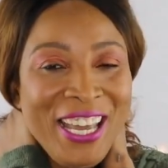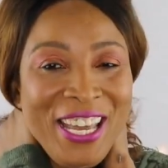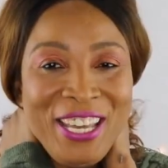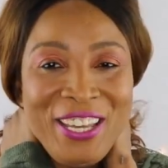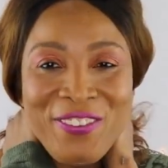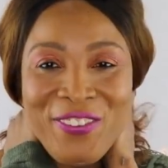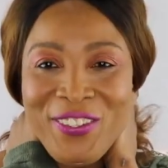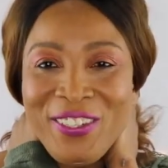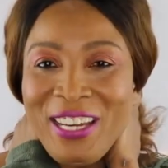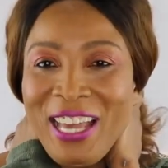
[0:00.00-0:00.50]

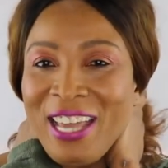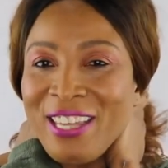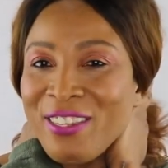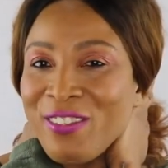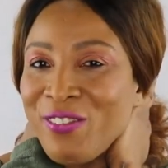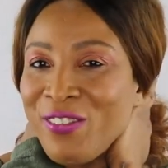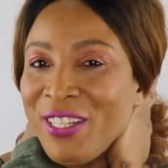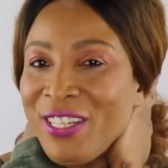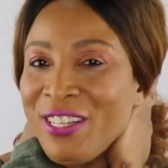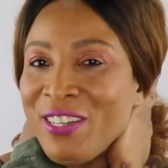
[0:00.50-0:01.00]
If you like
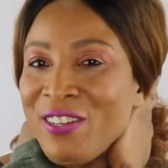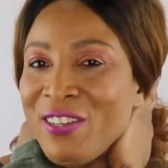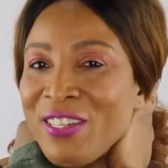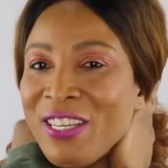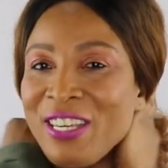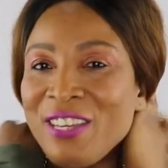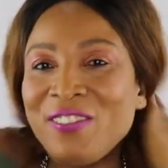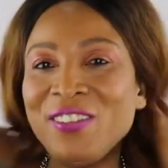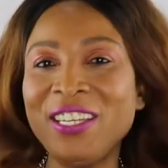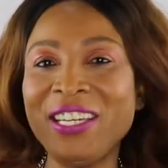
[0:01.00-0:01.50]
the video,
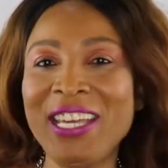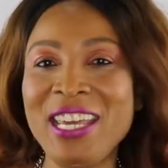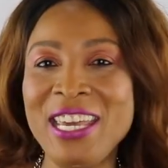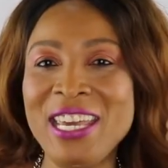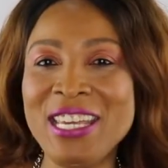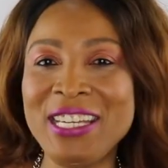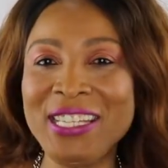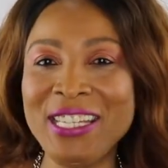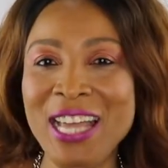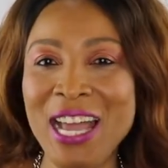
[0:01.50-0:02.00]
give it
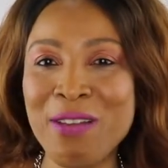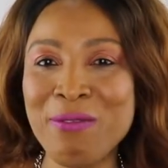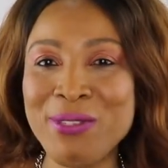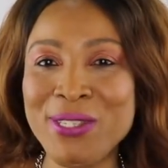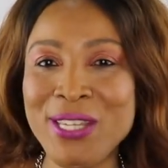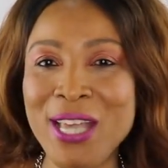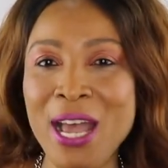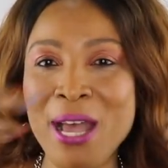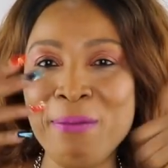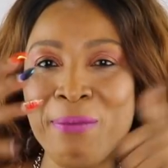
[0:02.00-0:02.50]
a
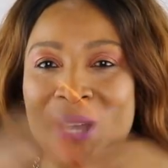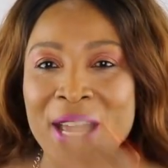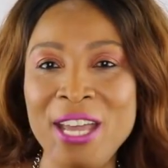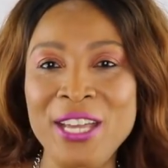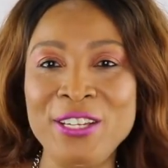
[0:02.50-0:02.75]
thumbs up.